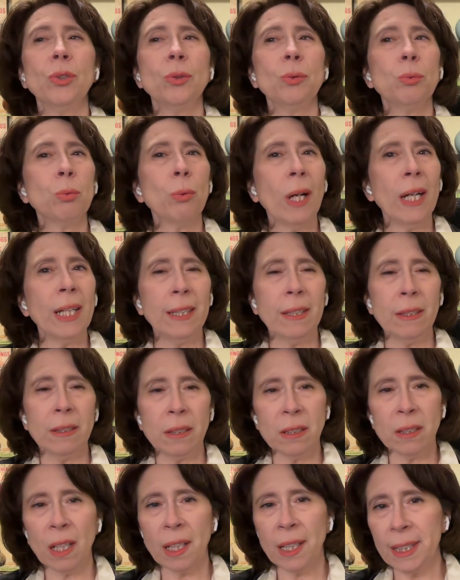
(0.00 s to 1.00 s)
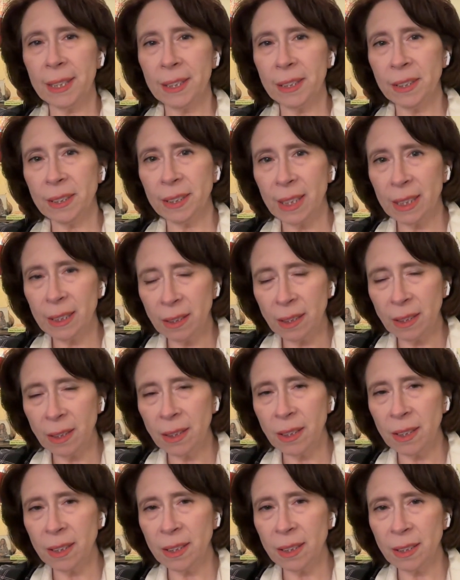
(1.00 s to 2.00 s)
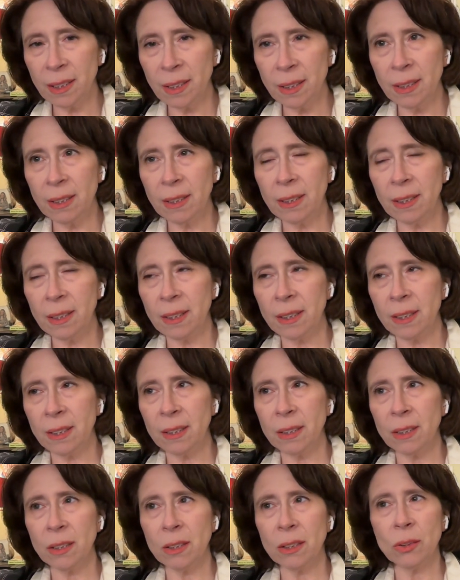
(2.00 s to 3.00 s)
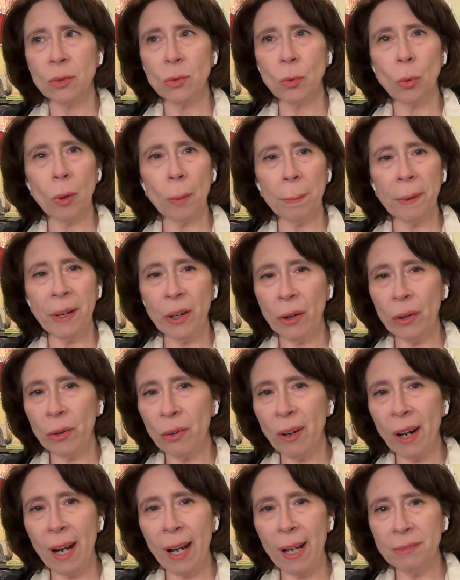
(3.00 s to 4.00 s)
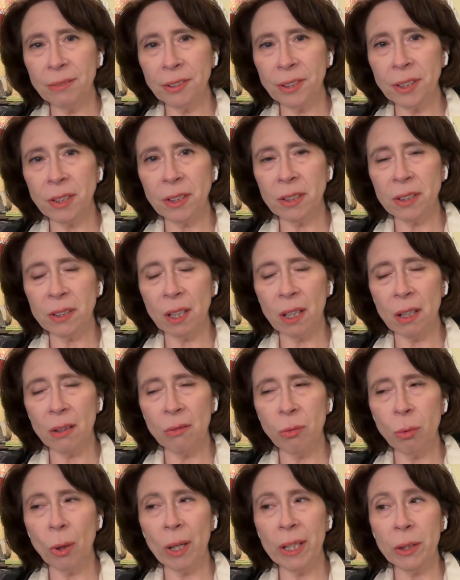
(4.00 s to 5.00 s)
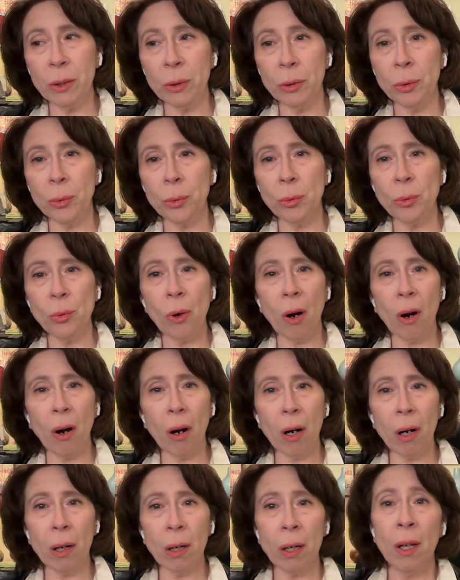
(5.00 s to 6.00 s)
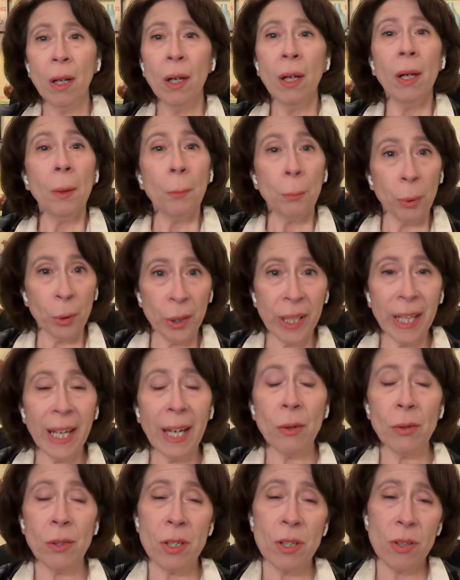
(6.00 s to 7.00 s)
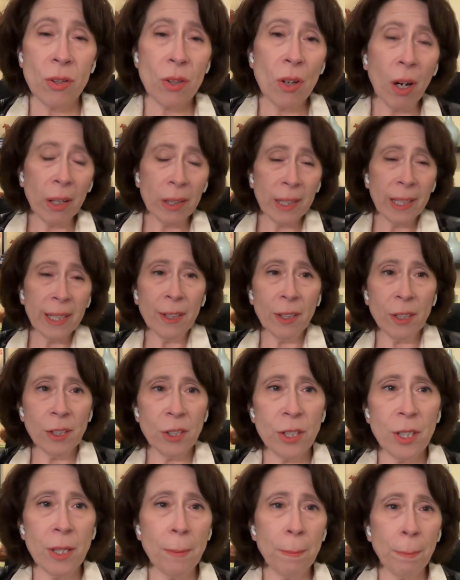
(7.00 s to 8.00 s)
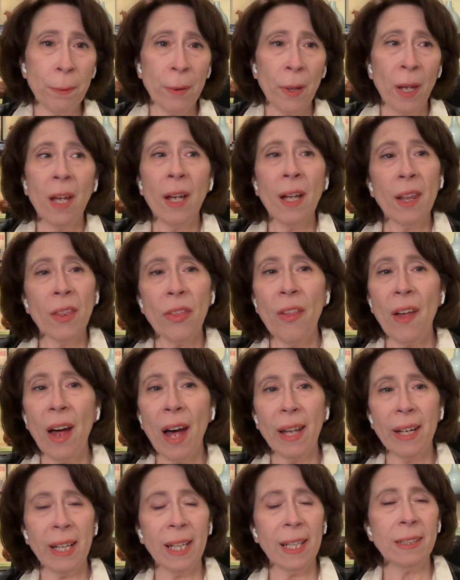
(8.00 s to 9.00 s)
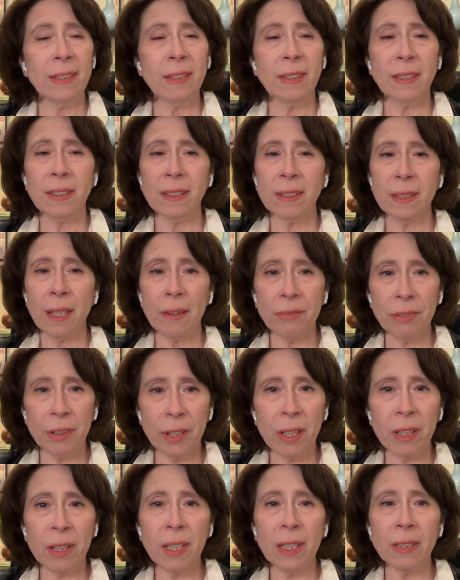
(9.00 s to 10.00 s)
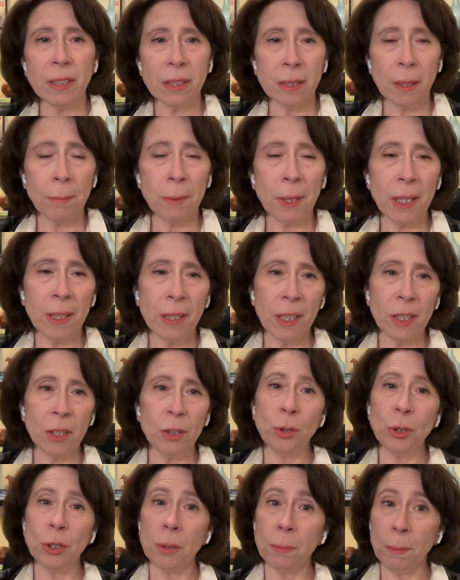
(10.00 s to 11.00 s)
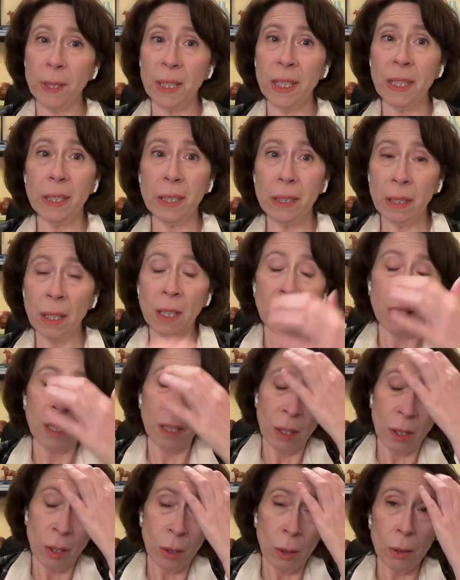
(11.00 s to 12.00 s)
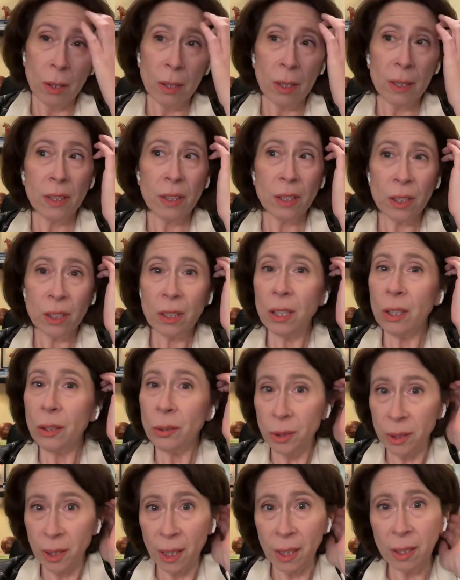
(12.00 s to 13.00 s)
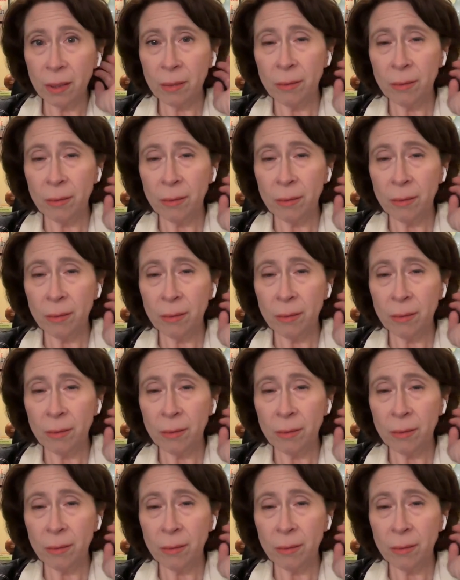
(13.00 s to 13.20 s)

write entire sentences or paragraphs of what you are putting out as thought leadership, that is definitely something that you should be disclosing.